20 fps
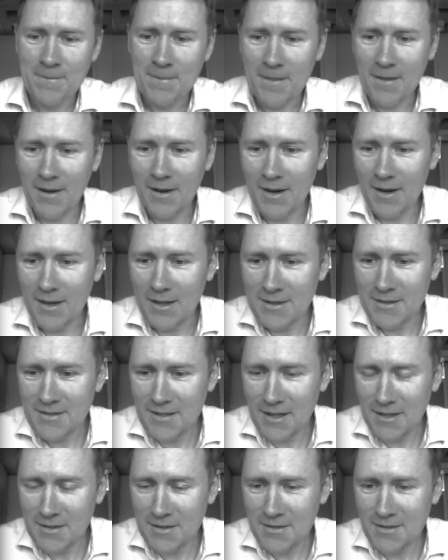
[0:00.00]
And
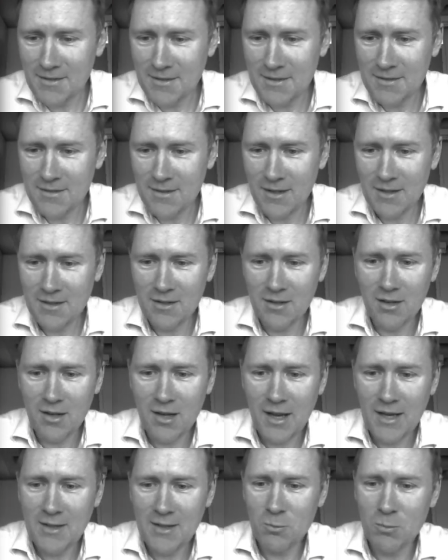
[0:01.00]
sentences like "the
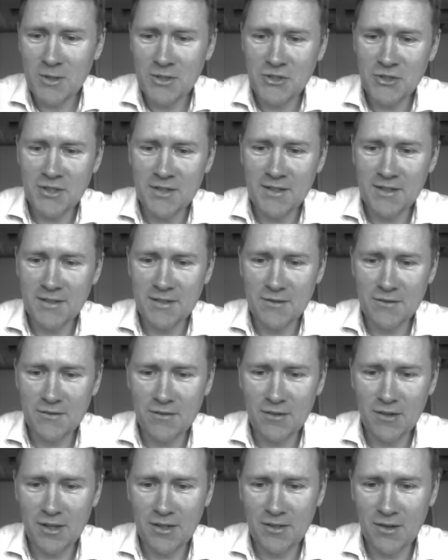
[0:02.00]
light widget is in
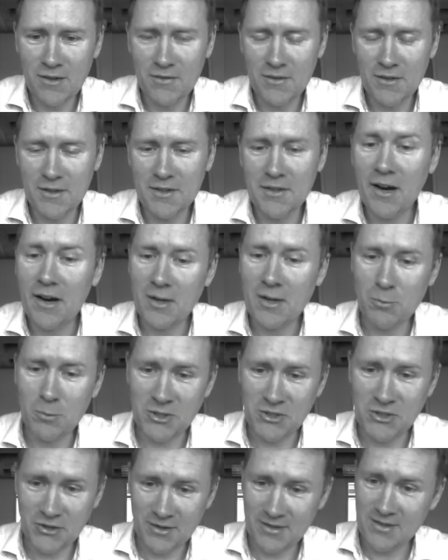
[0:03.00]
front of the dark
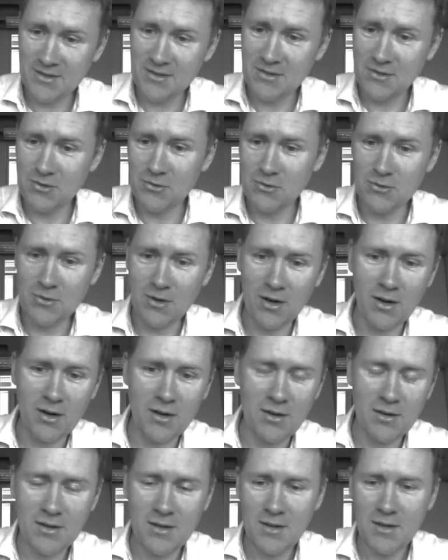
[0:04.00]
widget." These two
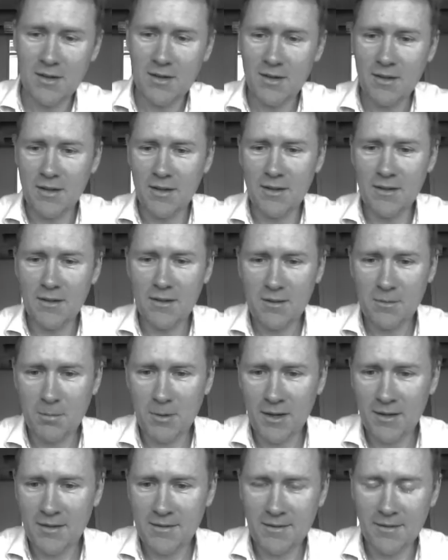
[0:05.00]
are in
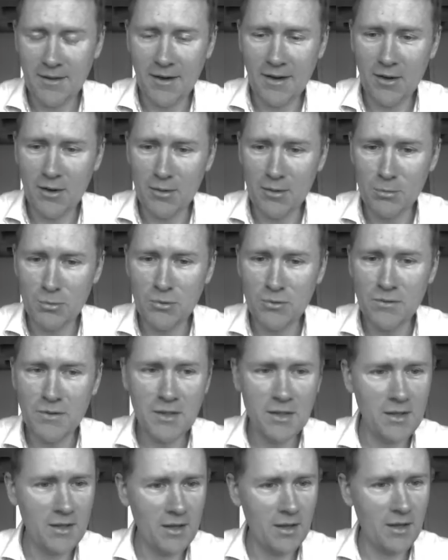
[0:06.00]
space, they are
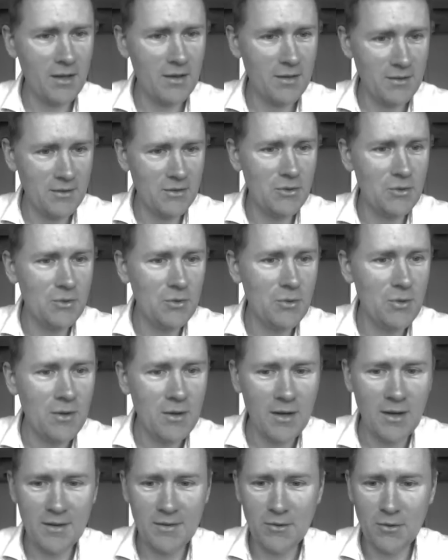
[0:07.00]
moving, and you
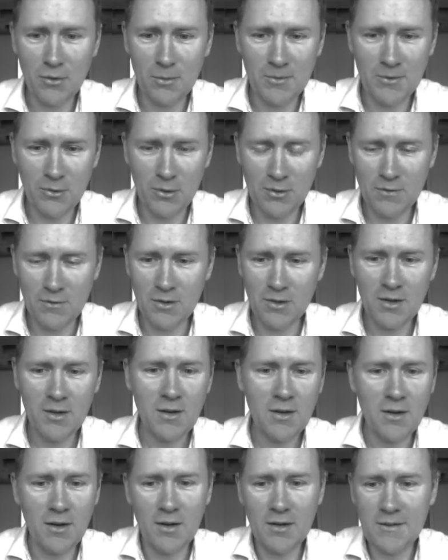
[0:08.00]
as an observer
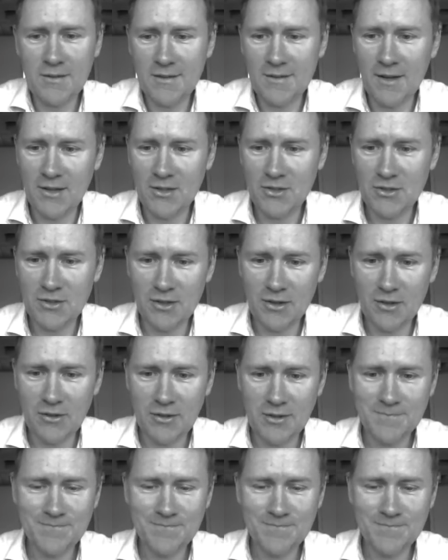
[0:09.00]
are stationary.